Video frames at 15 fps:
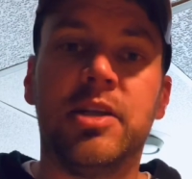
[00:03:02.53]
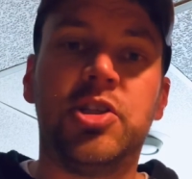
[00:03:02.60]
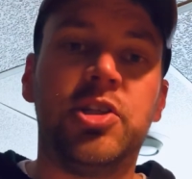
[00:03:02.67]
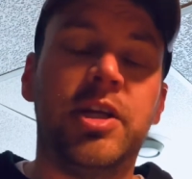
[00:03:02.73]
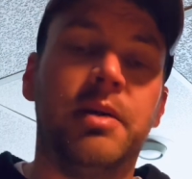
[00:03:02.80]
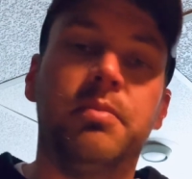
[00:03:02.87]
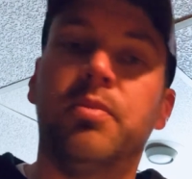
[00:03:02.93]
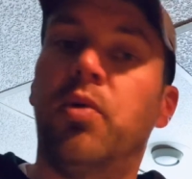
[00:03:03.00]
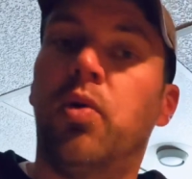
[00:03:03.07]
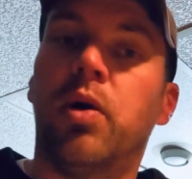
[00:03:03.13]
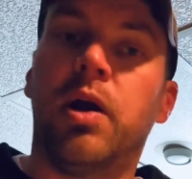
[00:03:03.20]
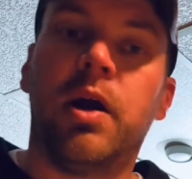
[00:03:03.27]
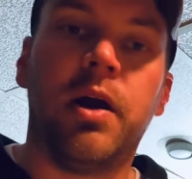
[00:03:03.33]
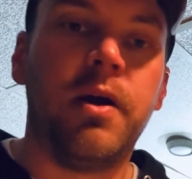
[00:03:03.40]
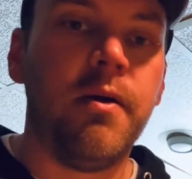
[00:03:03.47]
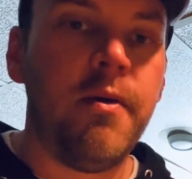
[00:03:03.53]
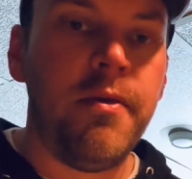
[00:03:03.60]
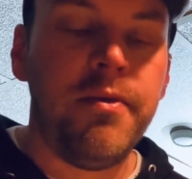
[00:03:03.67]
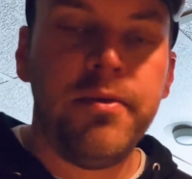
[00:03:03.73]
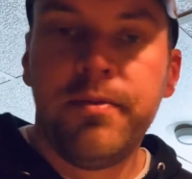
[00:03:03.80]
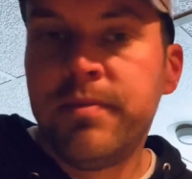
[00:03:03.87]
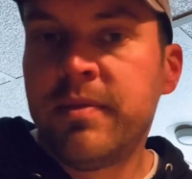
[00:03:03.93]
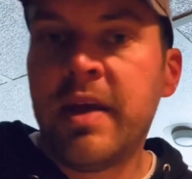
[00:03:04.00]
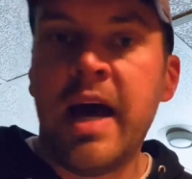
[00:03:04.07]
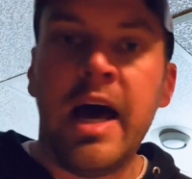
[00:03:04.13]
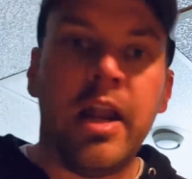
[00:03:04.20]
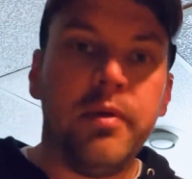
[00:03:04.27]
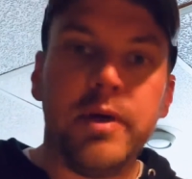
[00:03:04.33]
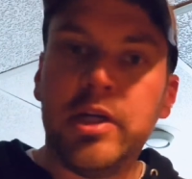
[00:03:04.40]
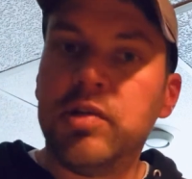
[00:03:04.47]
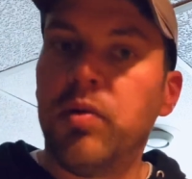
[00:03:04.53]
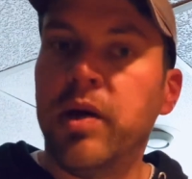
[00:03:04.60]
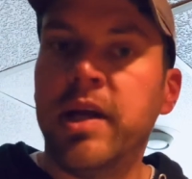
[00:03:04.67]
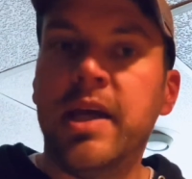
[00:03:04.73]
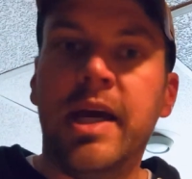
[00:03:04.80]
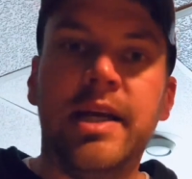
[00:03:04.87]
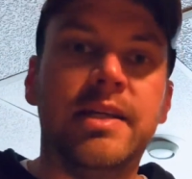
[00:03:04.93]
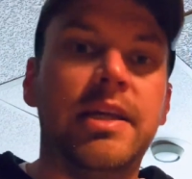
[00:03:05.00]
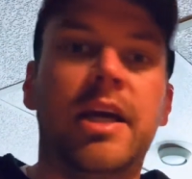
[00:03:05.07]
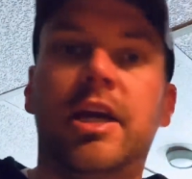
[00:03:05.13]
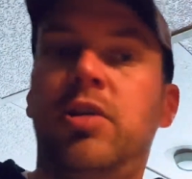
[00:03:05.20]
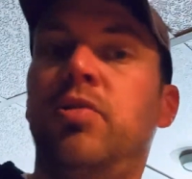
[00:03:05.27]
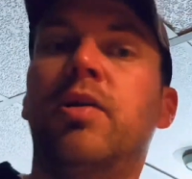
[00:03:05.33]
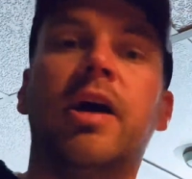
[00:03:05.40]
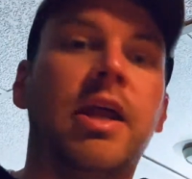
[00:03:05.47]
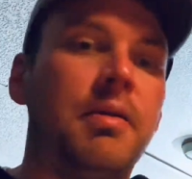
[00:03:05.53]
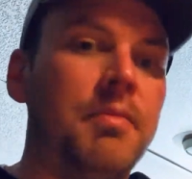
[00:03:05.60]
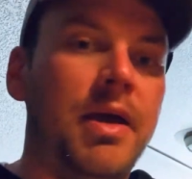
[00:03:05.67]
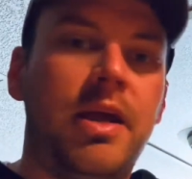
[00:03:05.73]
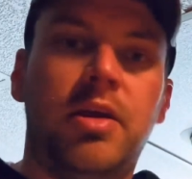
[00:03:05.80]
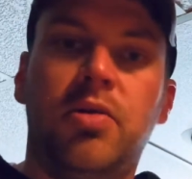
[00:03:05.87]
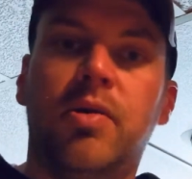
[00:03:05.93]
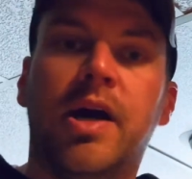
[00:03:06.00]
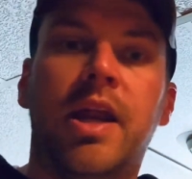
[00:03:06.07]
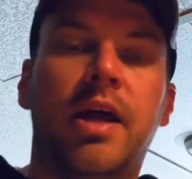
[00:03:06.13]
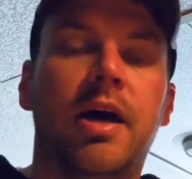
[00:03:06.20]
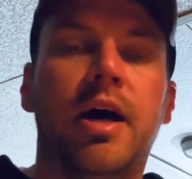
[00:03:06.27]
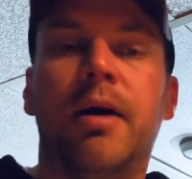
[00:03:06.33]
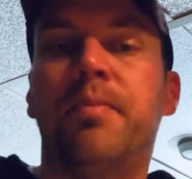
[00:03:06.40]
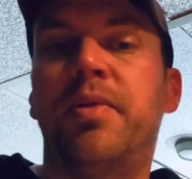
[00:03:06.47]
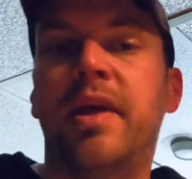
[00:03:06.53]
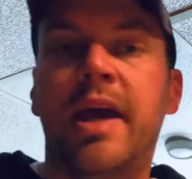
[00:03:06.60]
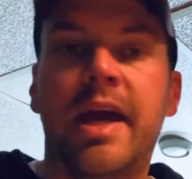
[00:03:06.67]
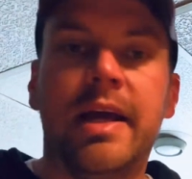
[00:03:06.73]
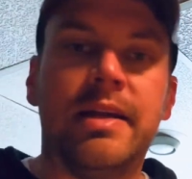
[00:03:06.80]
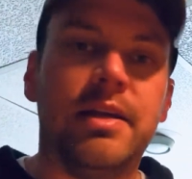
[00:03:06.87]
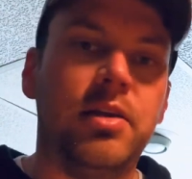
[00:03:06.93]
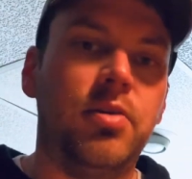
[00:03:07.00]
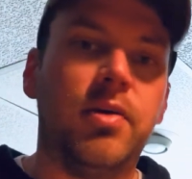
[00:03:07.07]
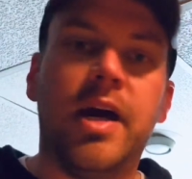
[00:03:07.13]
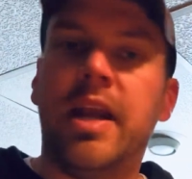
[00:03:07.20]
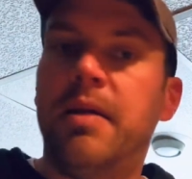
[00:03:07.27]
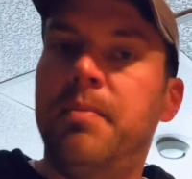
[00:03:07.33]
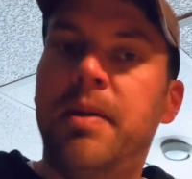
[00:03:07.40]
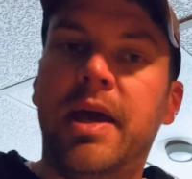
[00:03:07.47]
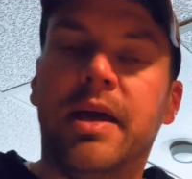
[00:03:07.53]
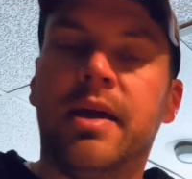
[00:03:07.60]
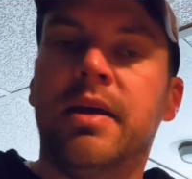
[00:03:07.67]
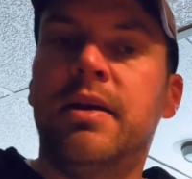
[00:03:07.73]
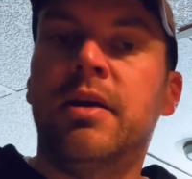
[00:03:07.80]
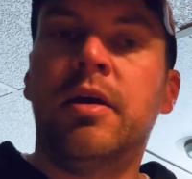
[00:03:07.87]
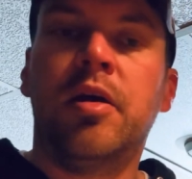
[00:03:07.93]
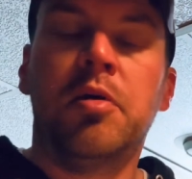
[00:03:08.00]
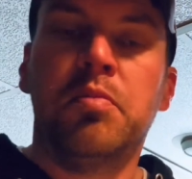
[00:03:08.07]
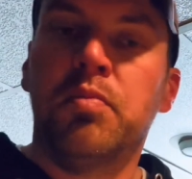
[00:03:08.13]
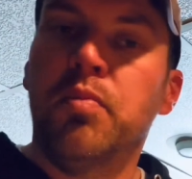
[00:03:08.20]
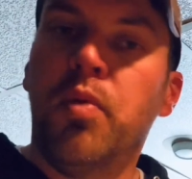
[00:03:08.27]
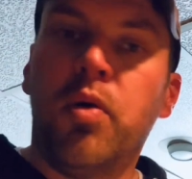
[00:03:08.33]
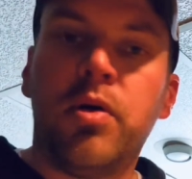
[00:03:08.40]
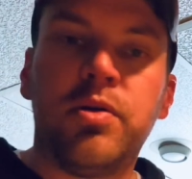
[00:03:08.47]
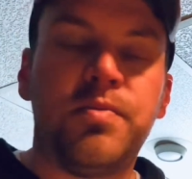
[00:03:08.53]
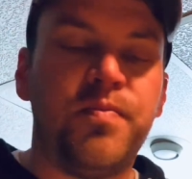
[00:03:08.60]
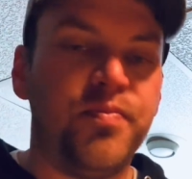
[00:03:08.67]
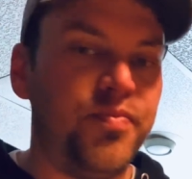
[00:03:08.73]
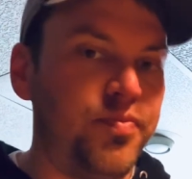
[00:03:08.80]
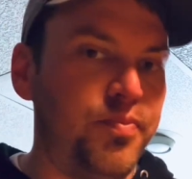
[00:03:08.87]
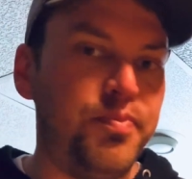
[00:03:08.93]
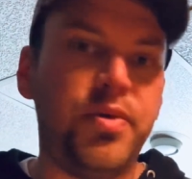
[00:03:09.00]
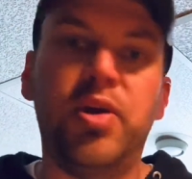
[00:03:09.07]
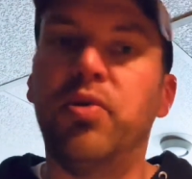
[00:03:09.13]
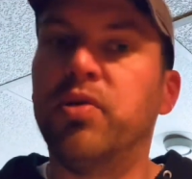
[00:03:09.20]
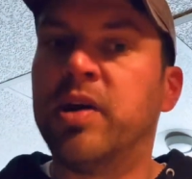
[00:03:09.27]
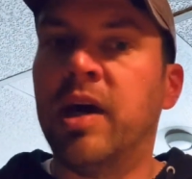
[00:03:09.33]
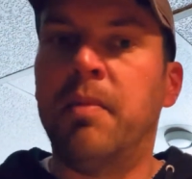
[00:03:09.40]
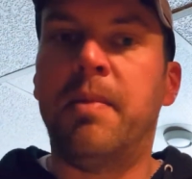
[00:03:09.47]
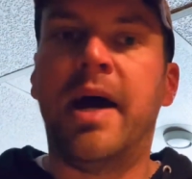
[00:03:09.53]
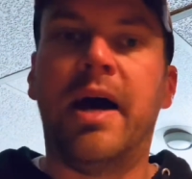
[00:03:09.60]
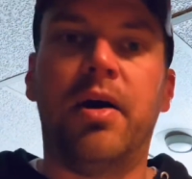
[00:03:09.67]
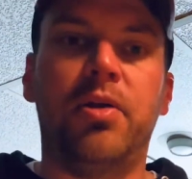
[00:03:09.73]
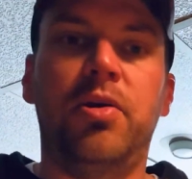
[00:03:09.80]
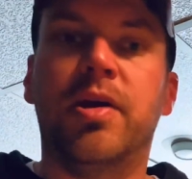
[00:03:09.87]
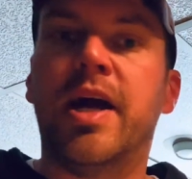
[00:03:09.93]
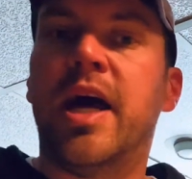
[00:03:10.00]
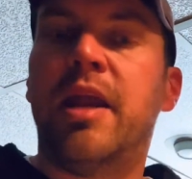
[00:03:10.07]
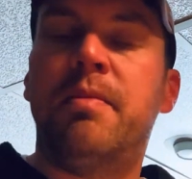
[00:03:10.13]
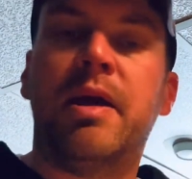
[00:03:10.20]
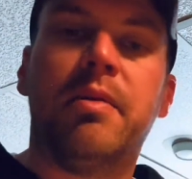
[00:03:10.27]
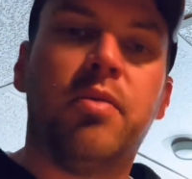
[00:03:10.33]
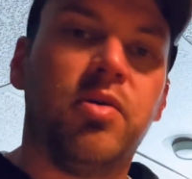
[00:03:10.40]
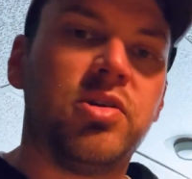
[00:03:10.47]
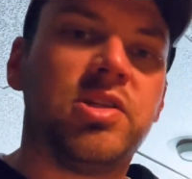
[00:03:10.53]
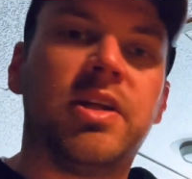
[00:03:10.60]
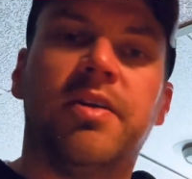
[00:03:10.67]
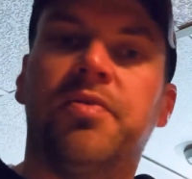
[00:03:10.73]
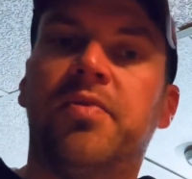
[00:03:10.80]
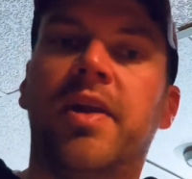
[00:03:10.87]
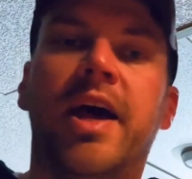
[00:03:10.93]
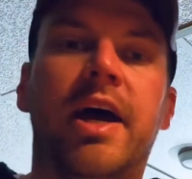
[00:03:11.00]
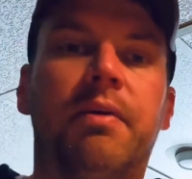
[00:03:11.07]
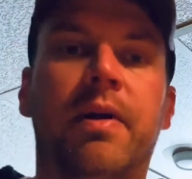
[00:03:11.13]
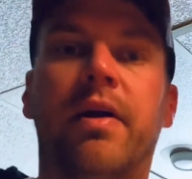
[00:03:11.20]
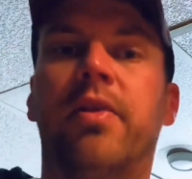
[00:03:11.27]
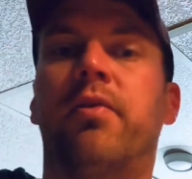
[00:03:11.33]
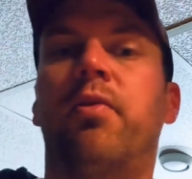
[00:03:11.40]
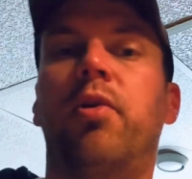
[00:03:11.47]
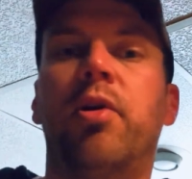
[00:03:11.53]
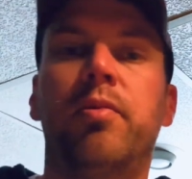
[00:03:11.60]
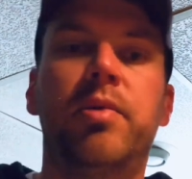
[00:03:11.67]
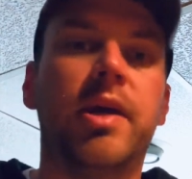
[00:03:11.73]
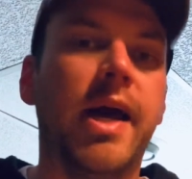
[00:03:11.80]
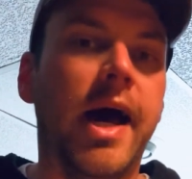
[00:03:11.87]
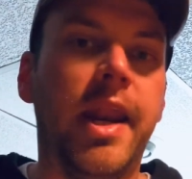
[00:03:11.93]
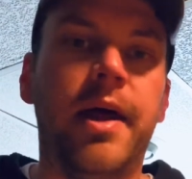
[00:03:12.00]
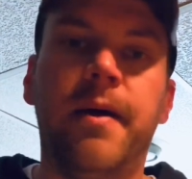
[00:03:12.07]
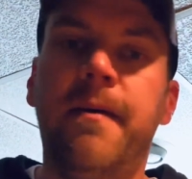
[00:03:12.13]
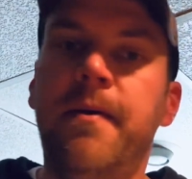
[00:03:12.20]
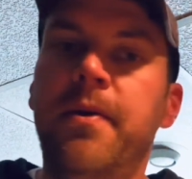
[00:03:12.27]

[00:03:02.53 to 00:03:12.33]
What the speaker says: shit more Halloween 2018. You got to up the ante. You got to make more puke come out. You got to make more stuff fly around the room. You got to,